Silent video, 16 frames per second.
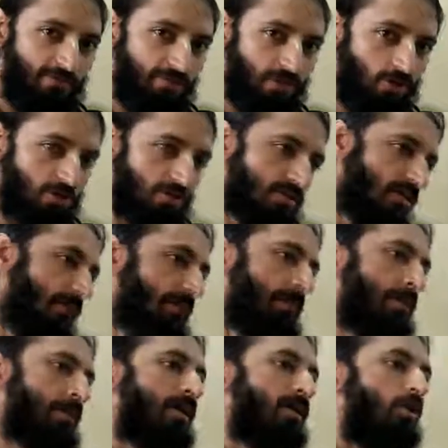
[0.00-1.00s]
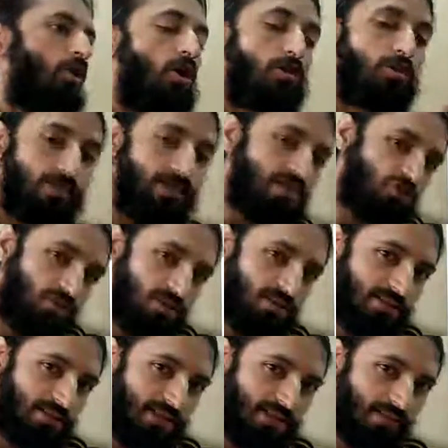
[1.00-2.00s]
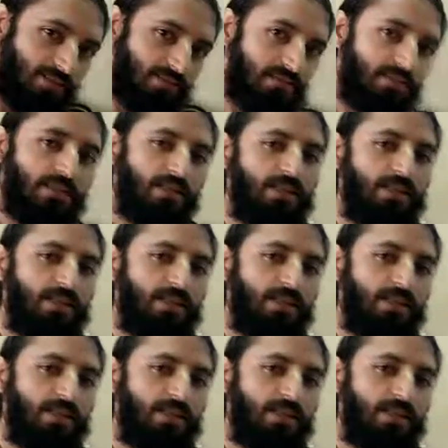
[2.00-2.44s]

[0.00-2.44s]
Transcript: Because although he has got a thread,